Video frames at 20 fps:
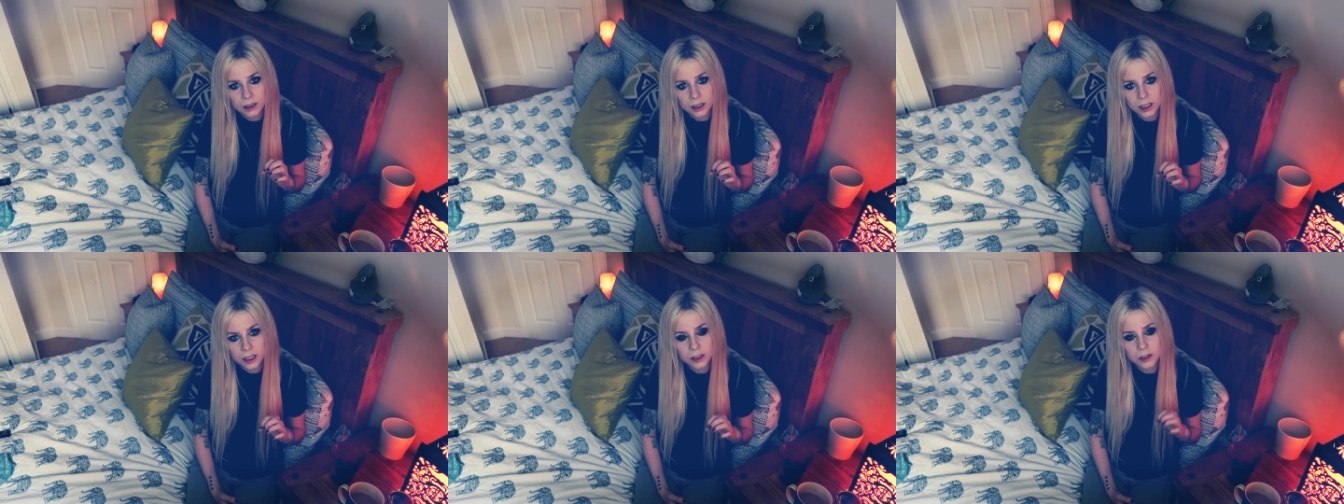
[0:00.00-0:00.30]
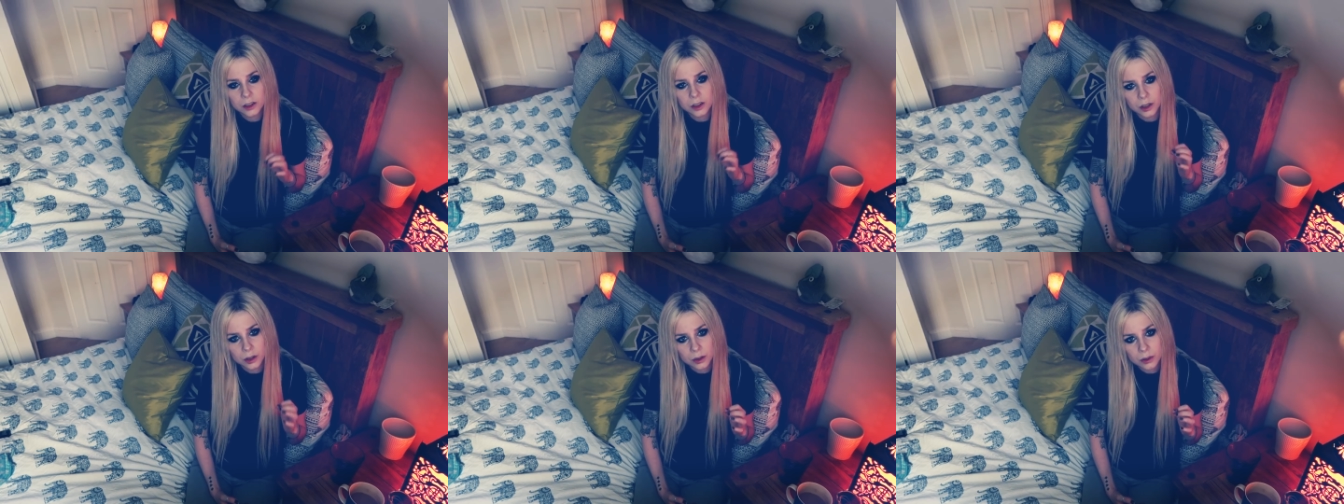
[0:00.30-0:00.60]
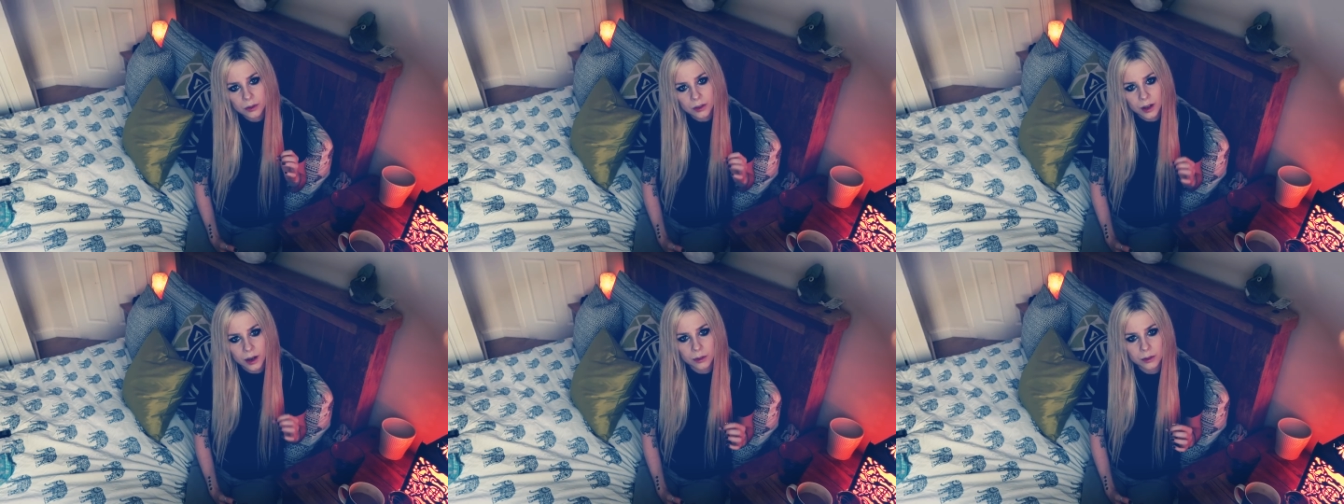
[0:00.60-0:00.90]
in
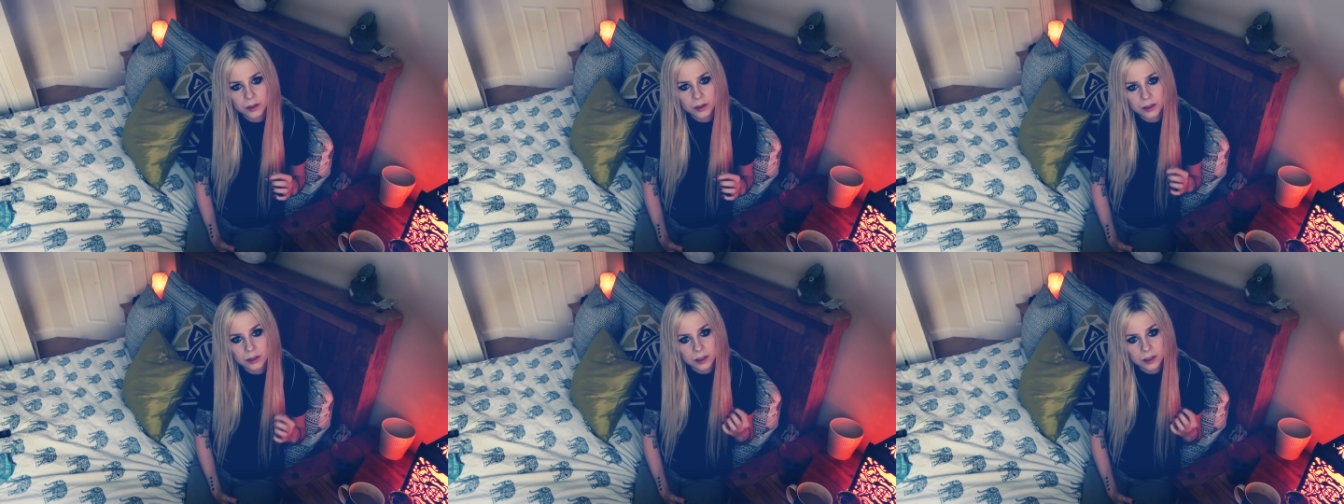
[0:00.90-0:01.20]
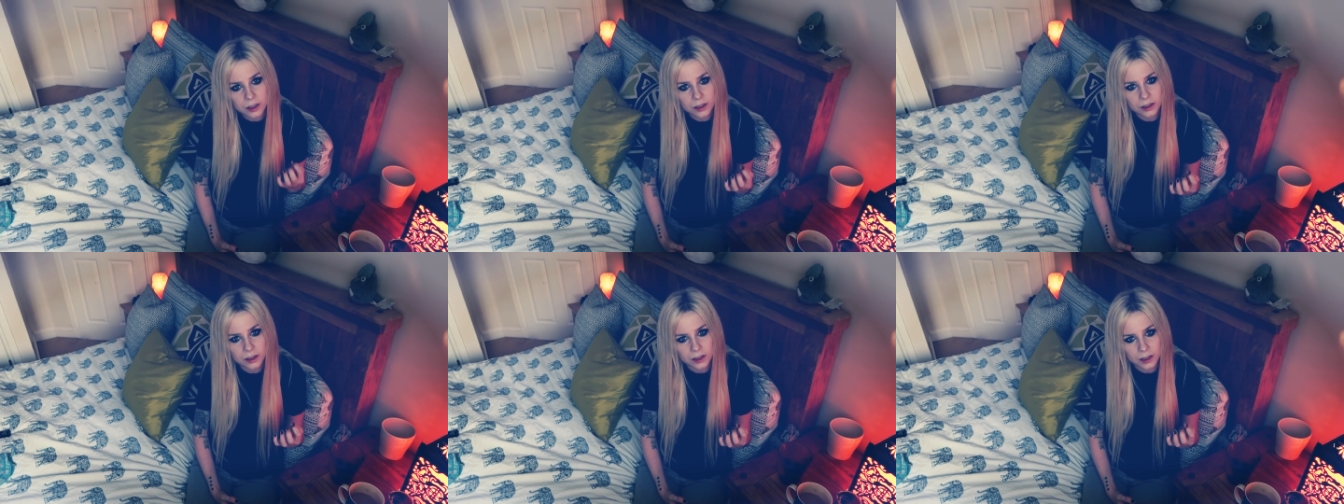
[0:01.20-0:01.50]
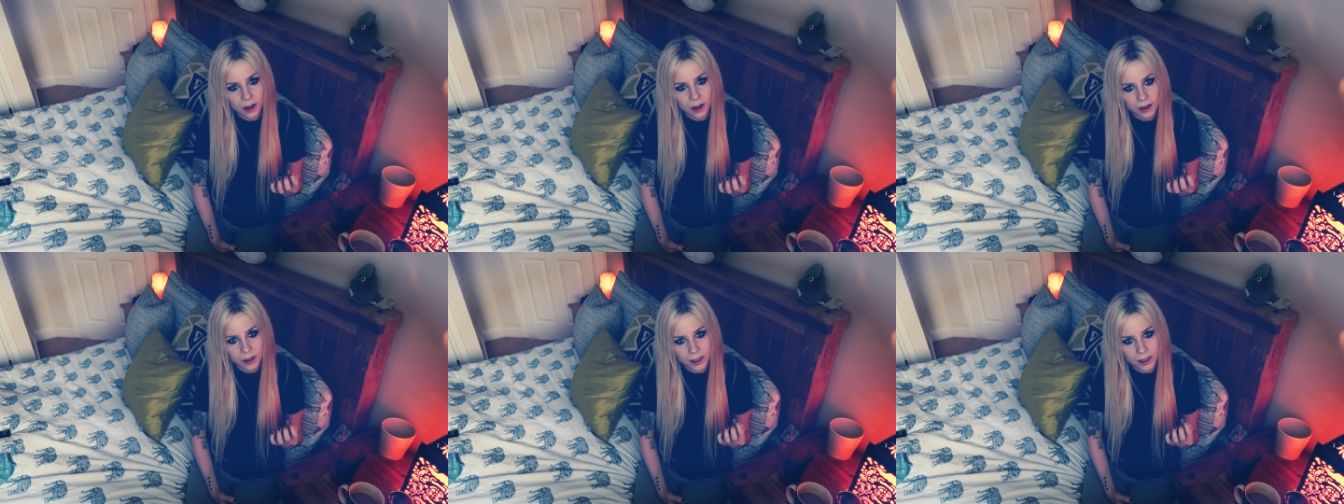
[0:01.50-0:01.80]

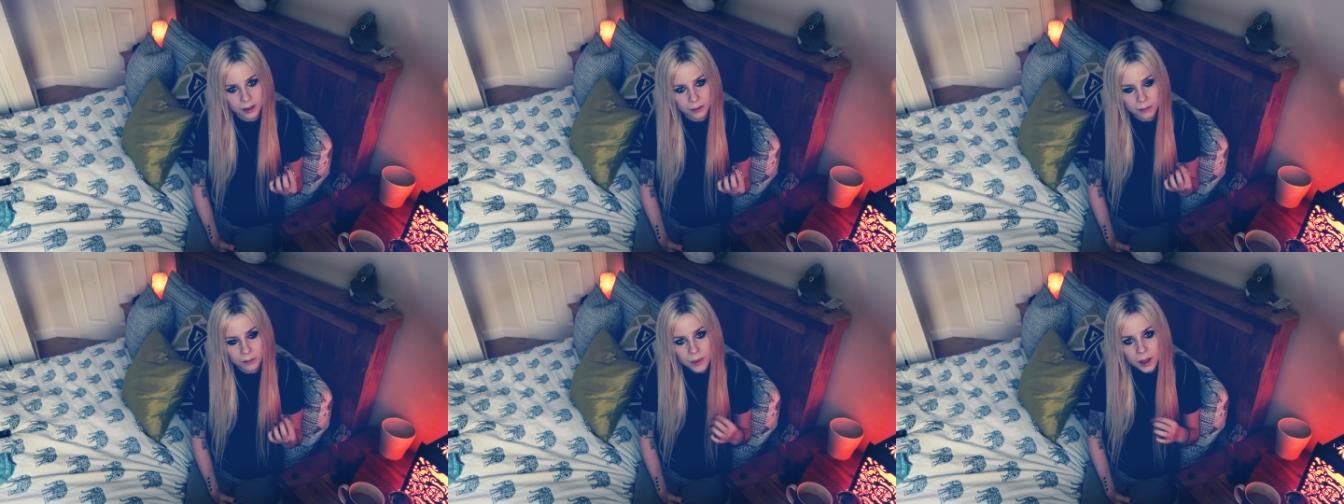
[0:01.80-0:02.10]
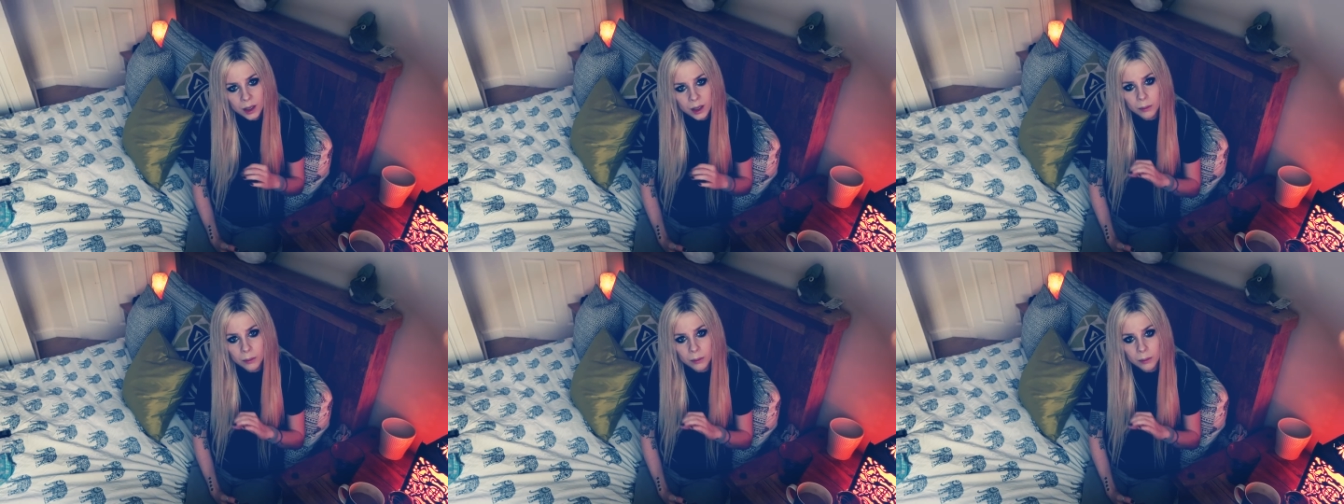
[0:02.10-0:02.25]
2009,